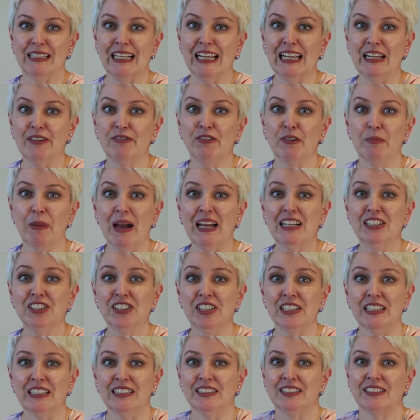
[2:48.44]

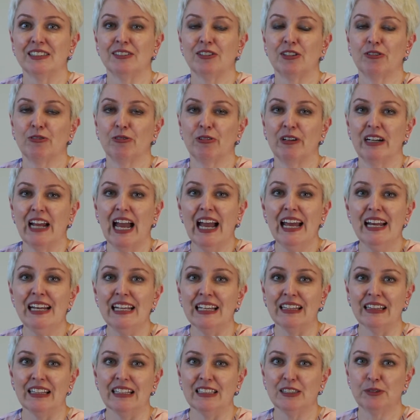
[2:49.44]
information is
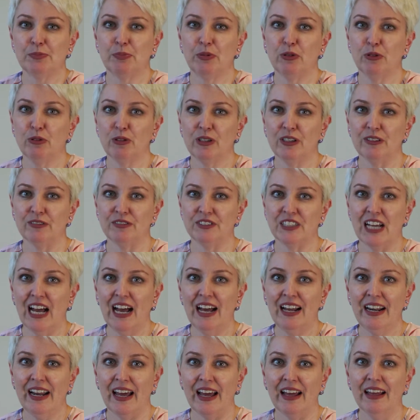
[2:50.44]
creating this pool of
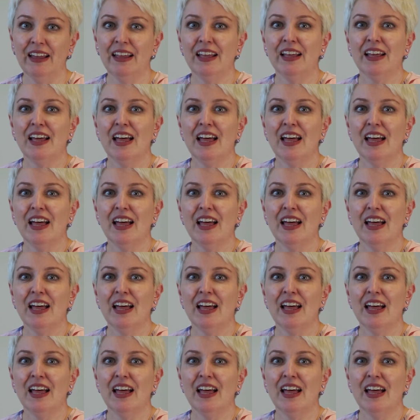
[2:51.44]
data